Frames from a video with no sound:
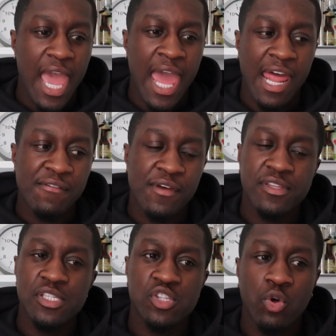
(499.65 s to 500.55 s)
And I
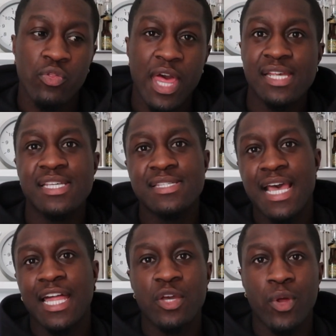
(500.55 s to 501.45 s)
felt as though that is
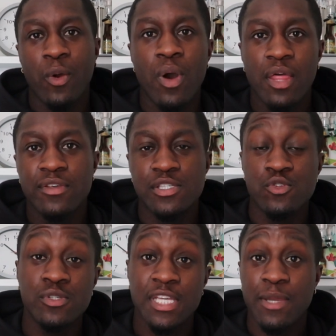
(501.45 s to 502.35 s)
exactly what I wanted this
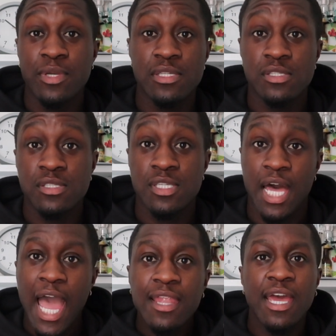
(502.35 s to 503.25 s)
new segment to
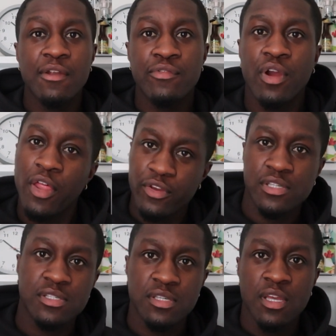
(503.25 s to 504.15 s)
highlight for
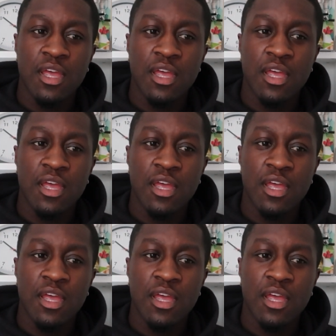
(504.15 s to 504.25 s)
others.